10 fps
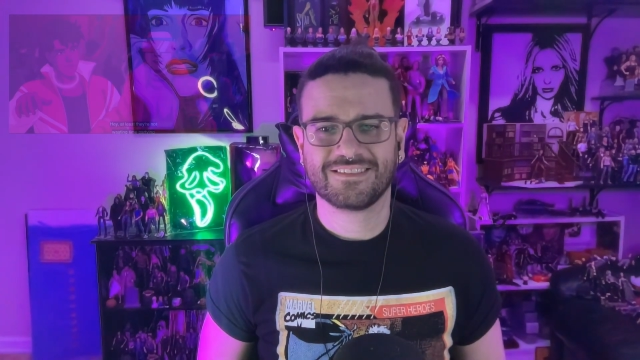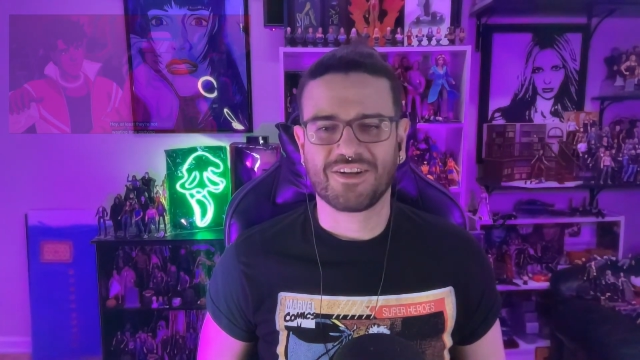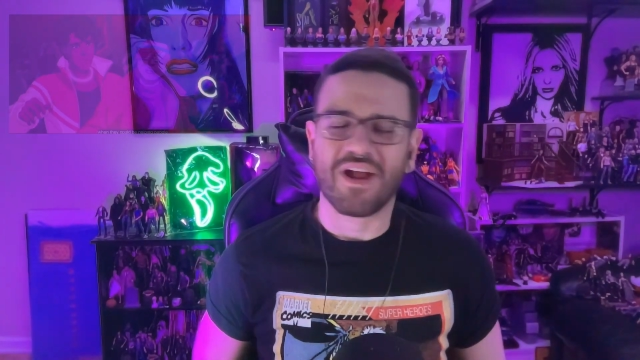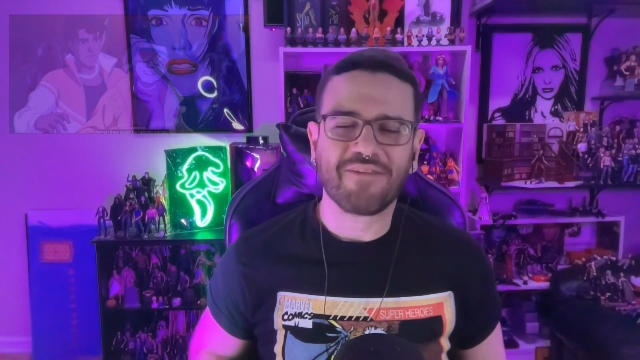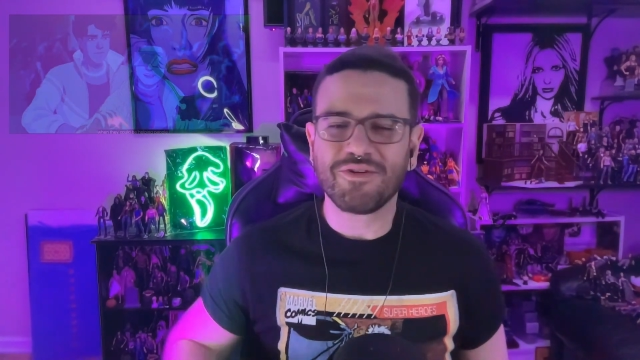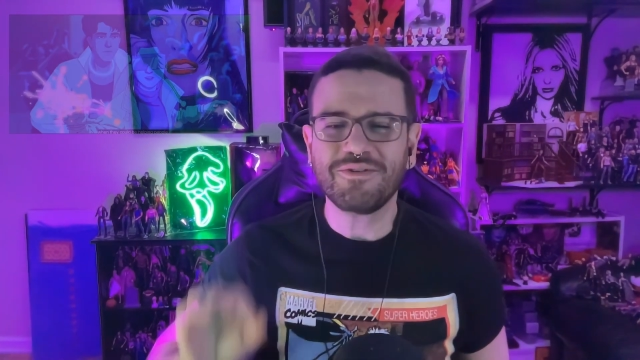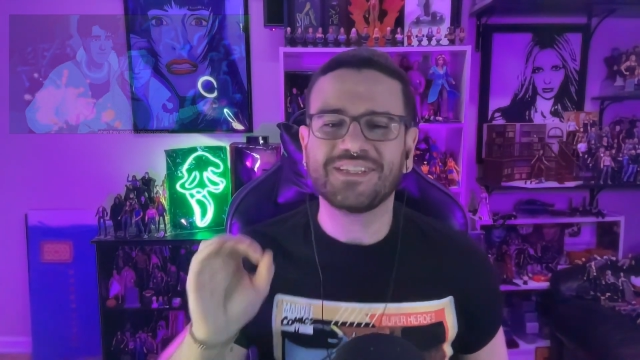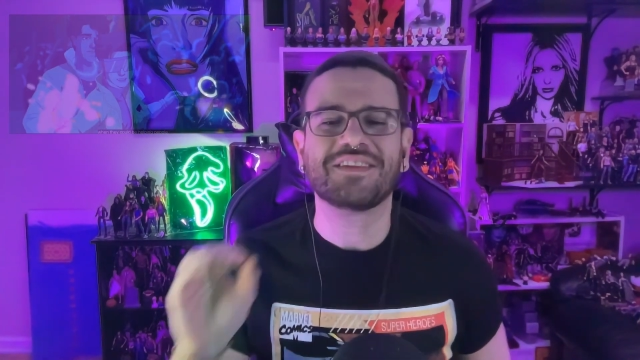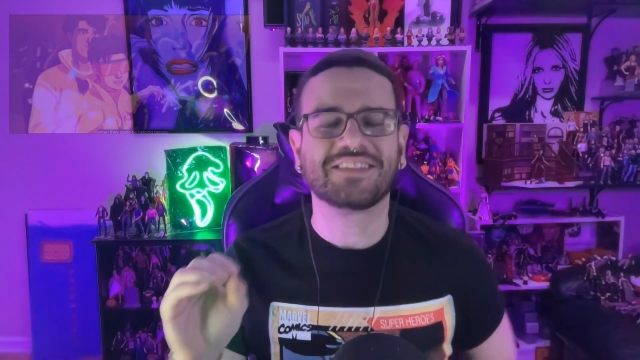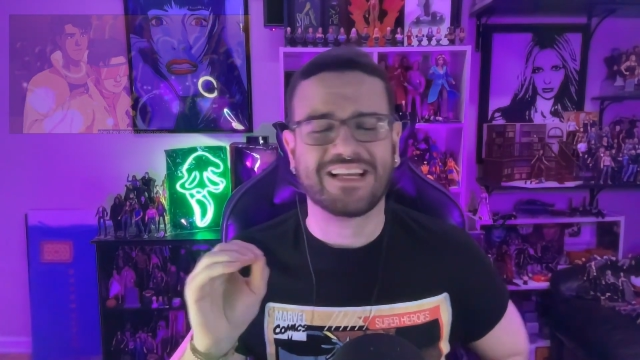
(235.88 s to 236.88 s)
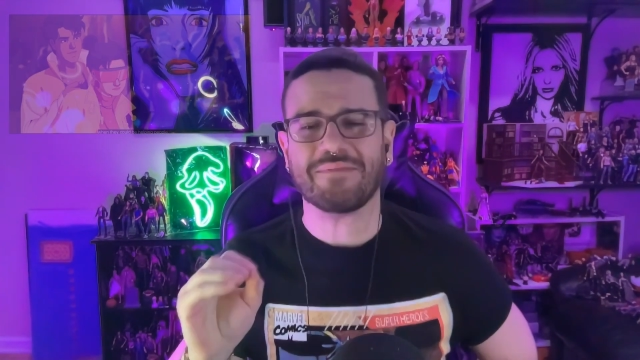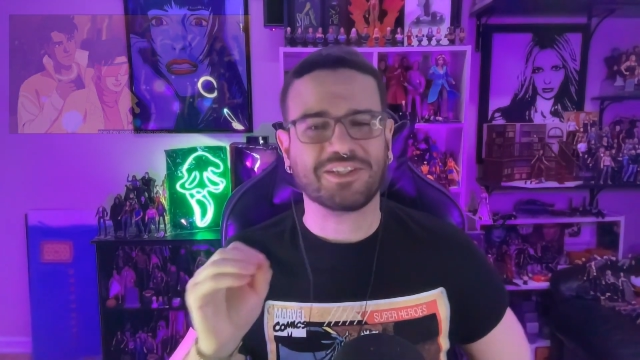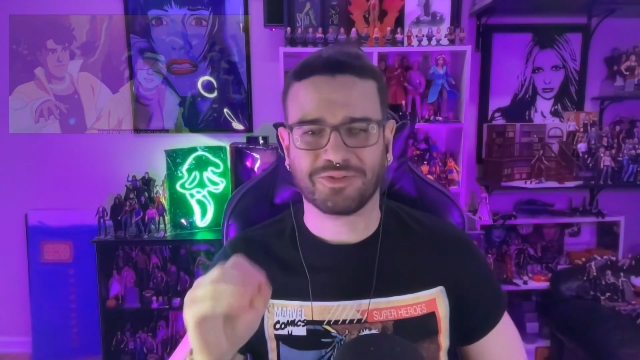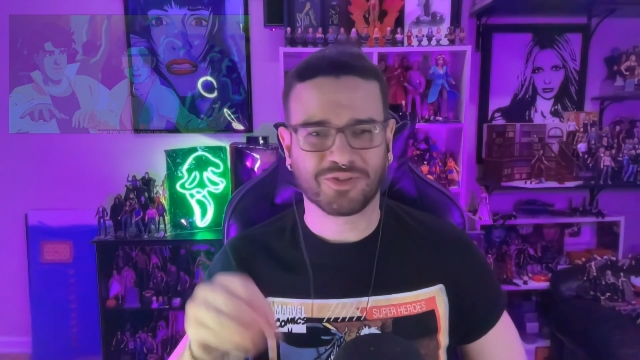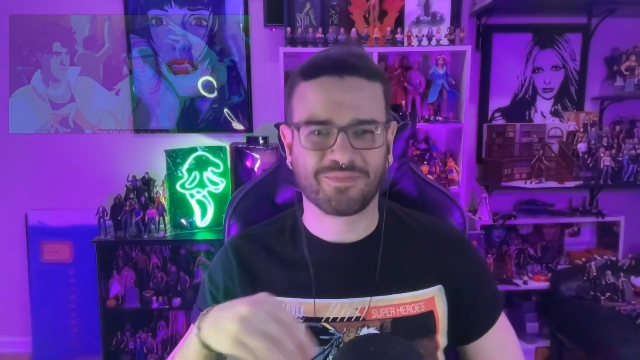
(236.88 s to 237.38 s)
Speaker 1: Alright, everyone who said this
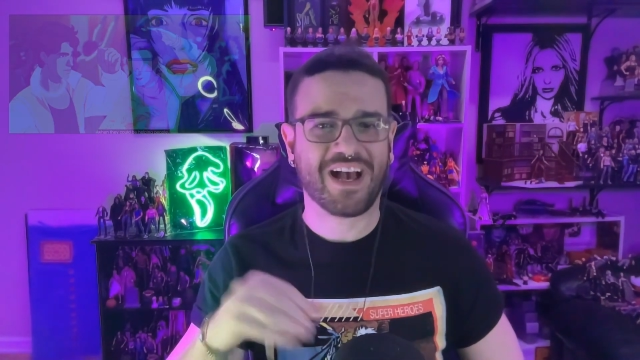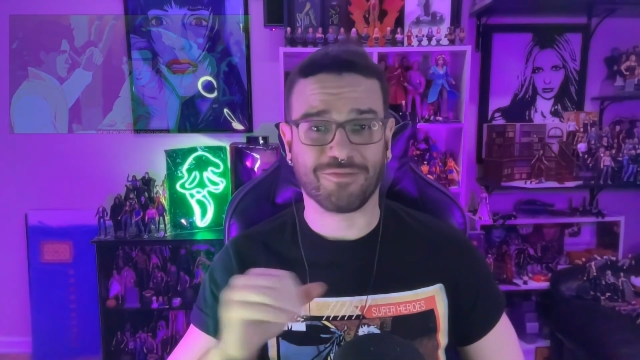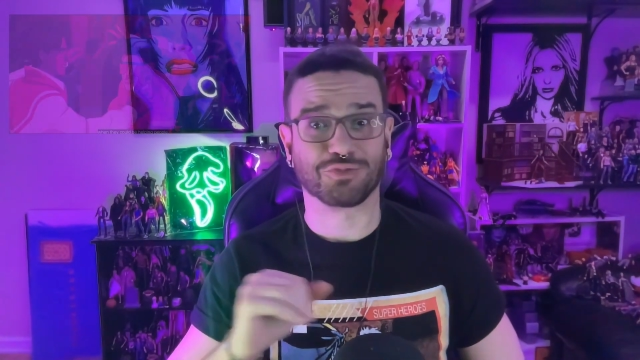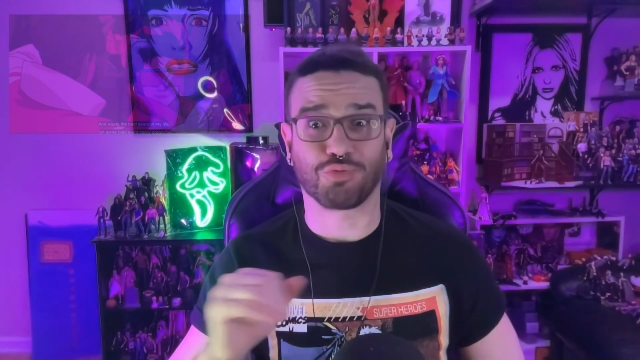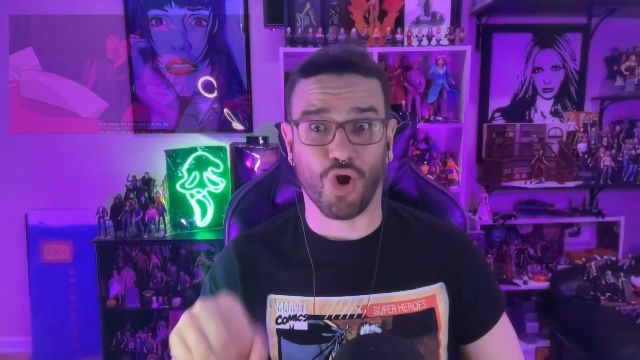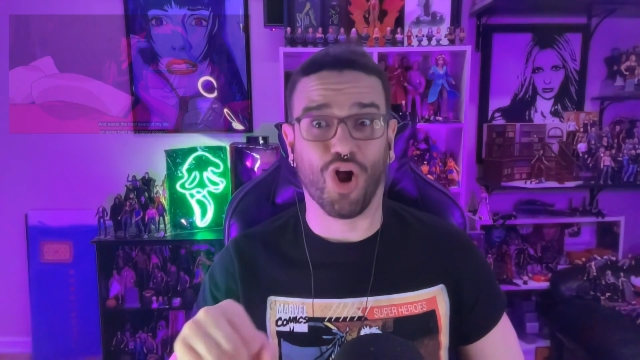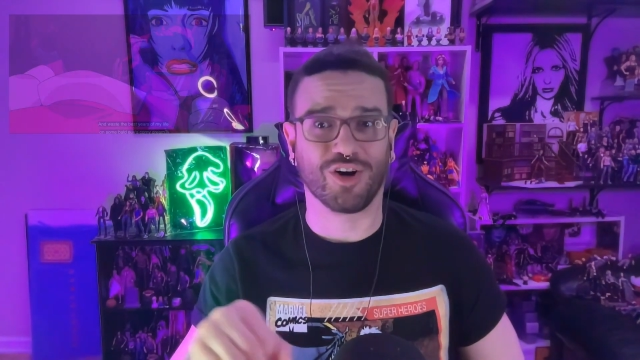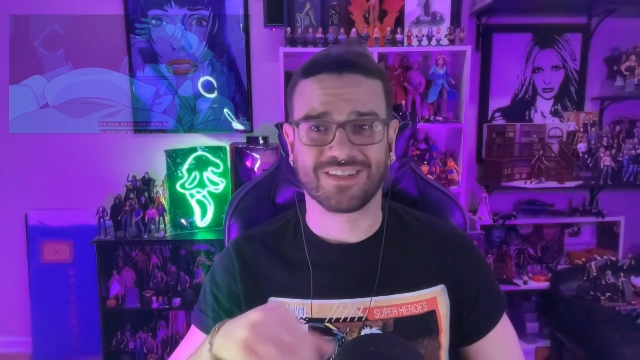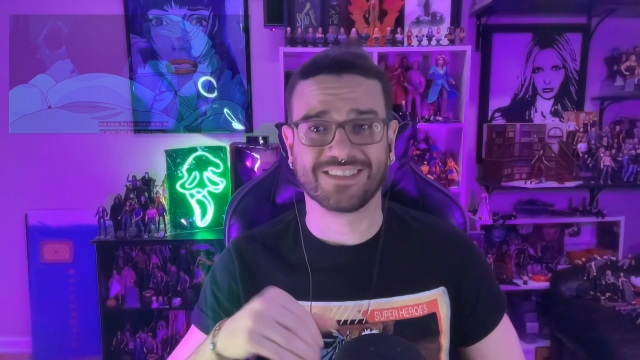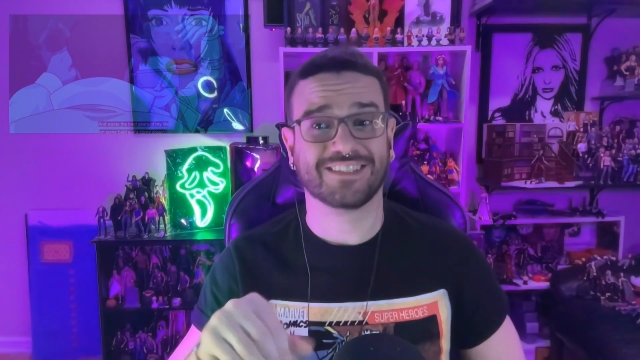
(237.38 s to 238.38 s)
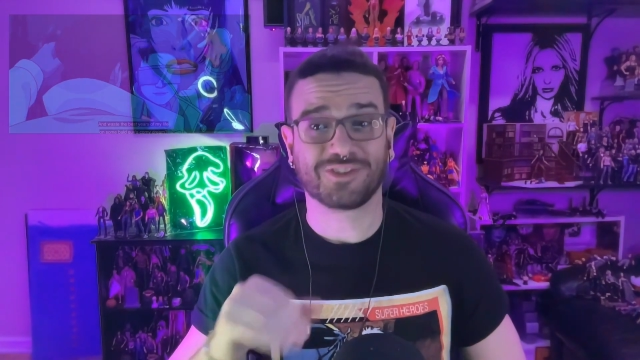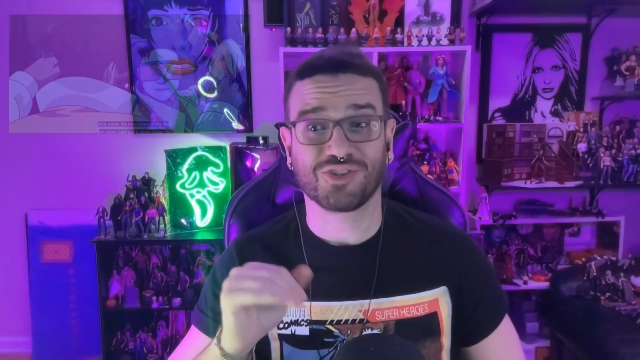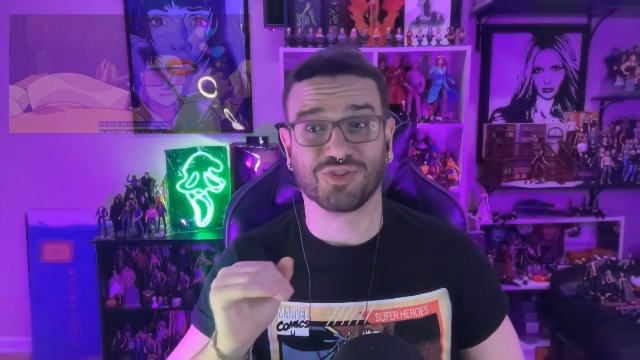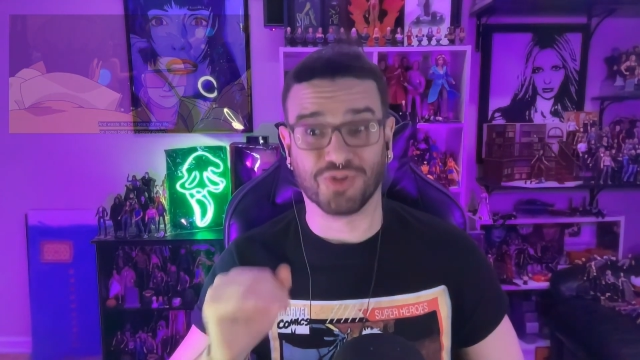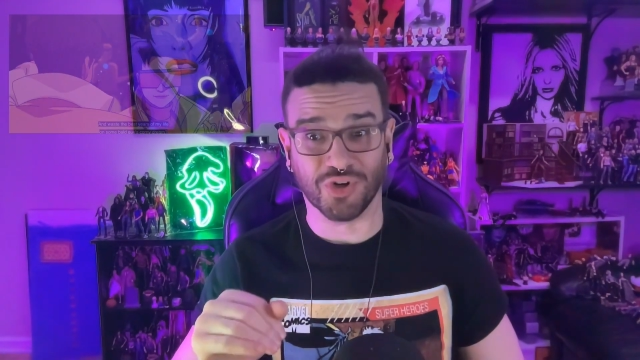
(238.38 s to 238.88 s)
animation looks bad was wrong, because this
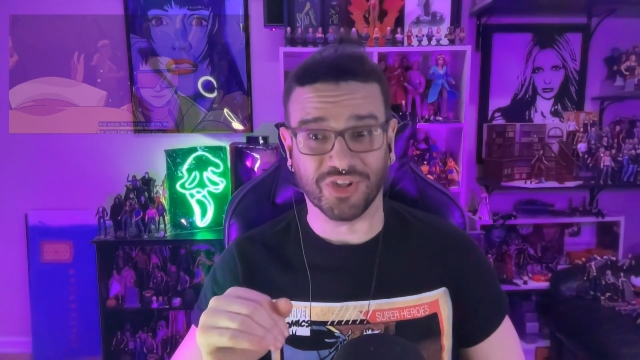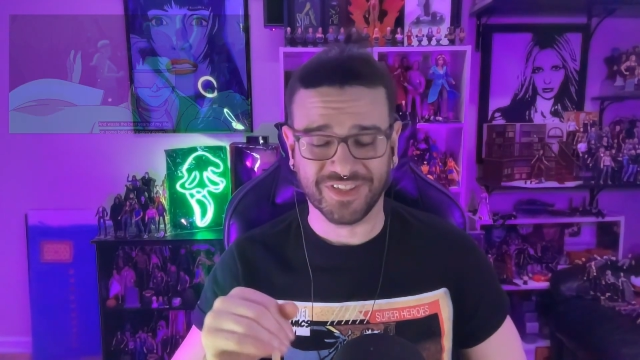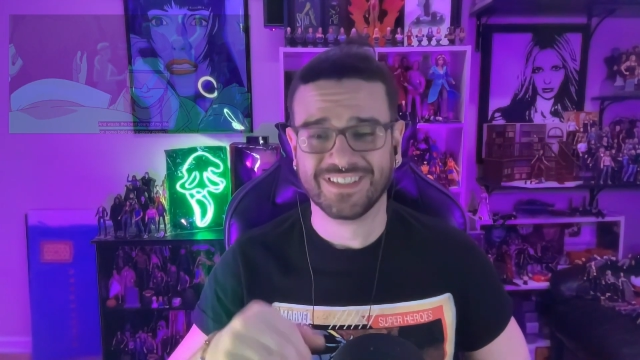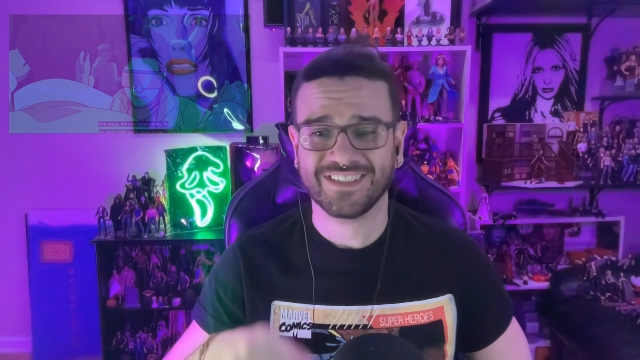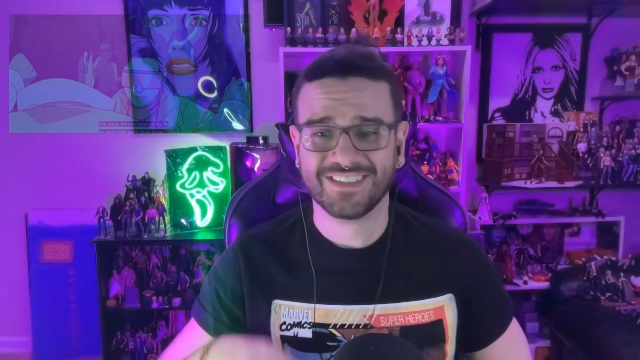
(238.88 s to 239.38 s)
looks good.